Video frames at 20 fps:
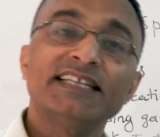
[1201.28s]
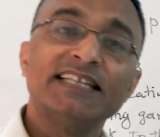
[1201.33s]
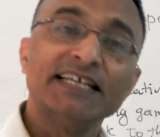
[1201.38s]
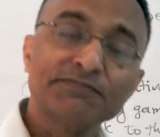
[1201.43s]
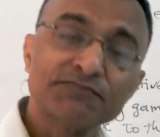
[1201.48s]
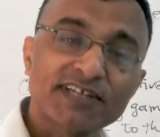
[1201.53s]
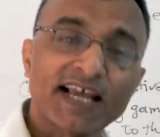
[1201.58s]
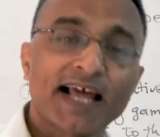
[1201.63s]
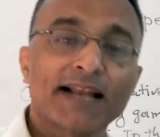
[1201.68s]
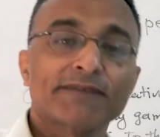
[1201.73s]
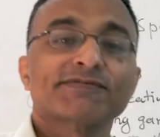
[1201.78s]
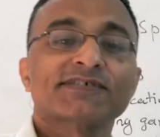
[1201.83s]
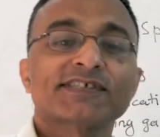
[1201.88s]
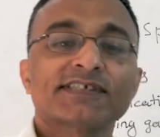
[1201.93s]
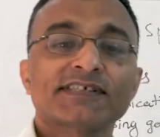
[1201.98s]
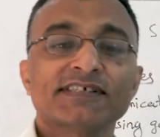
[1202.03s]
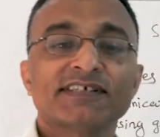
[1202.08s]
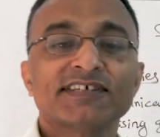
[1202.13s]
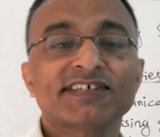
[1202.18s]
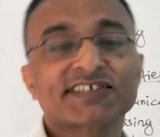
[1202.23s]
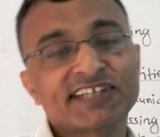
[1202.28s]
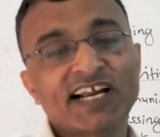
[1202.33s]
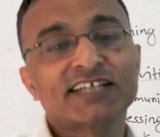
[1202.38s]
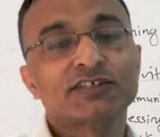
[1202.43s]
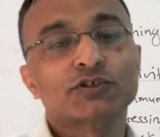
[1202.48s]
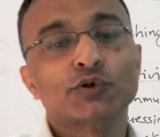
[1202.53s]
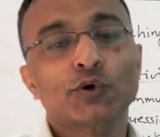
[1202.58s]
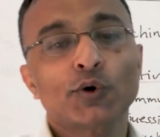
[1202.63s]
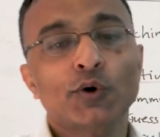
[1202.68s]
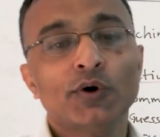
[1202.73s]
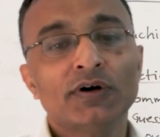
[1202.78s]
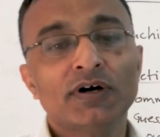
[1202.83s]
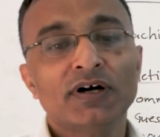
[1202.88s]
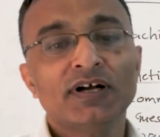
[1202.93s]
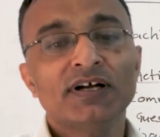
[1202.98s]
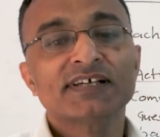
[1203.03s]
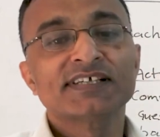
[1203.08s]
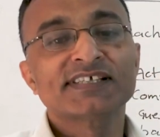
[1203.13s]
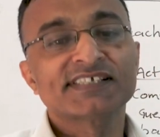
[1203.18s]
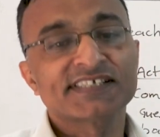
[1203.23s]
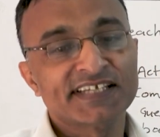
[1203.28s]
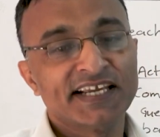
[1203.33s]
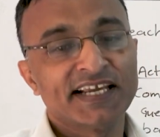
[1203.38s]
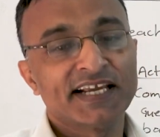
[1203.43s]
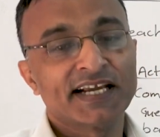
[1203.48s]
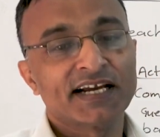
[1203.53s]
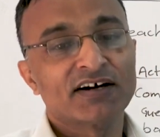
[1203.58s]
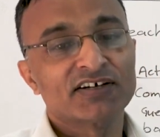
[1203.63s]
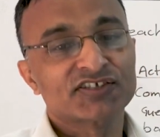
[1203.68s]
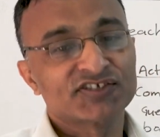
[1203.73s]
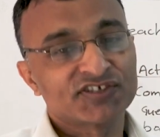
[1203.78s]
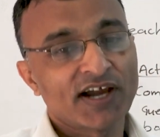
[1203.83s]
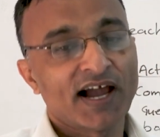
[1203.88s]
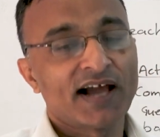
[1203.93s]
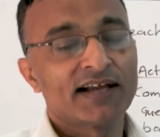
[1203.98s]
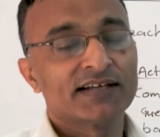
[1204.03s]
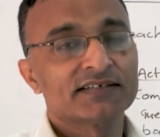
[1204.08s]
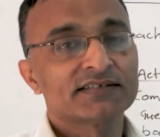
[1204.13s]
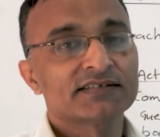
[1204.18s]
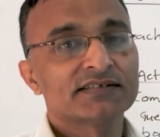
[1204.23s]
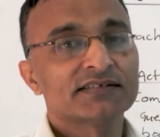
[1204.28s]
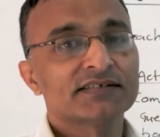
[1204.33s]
themselves start to sing or chant